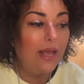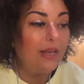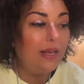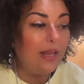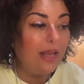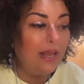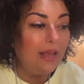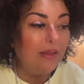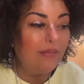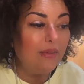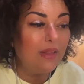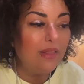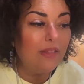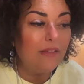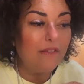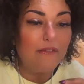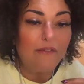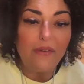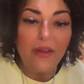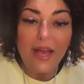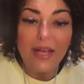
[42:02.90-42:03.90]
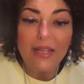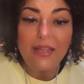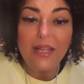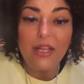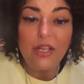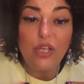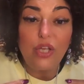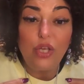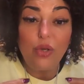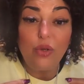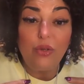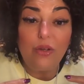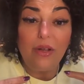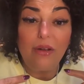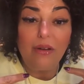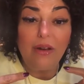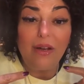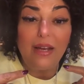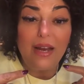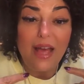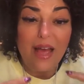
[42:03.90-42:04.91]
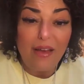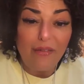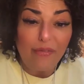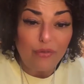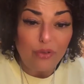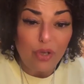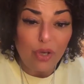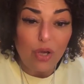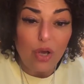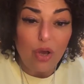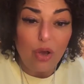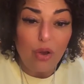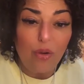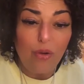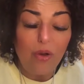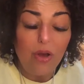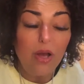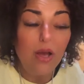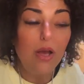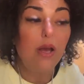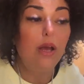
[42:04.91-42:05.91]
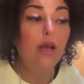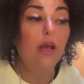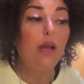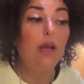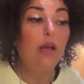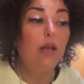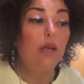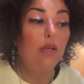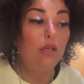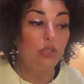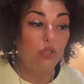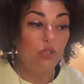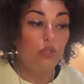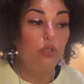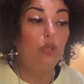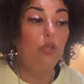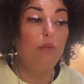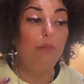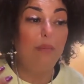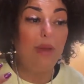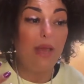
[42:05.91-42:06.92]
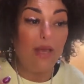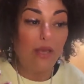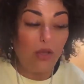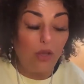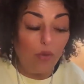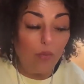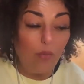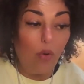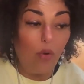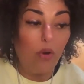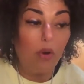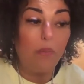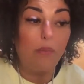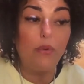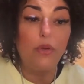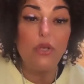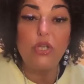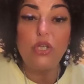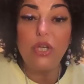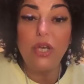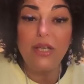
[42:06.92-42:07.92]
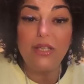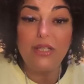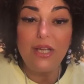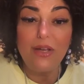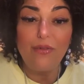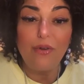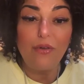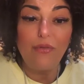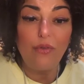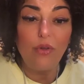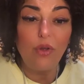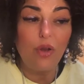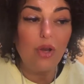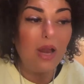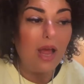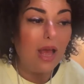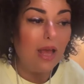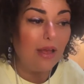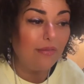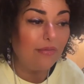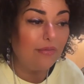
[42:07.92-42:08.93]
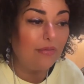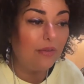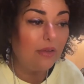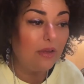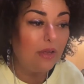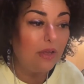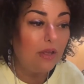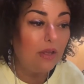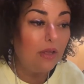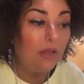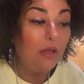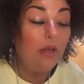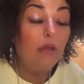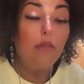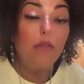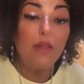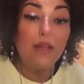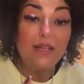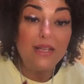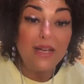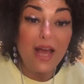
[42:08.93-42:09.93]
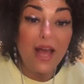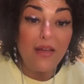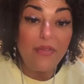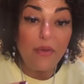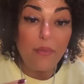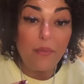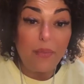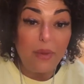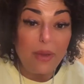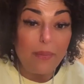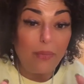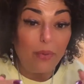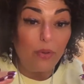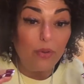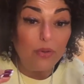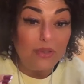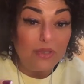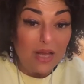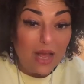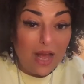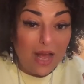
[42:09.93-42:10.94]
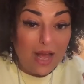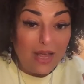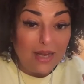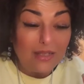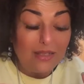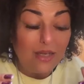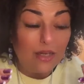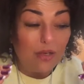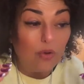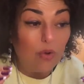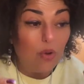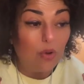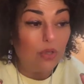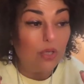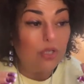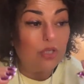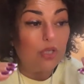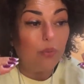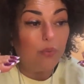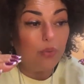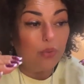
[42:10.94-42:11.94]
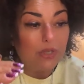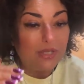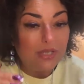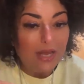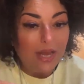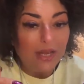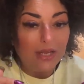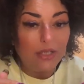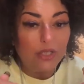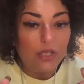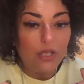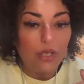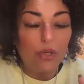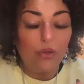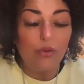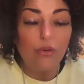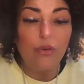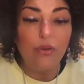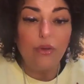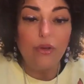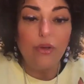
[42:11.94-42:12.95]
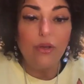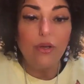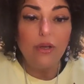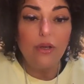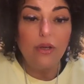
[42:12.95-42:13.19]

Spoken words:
And even the fact that you didn't have to go should make you more appreciative of your life. That other people died in order to protect you.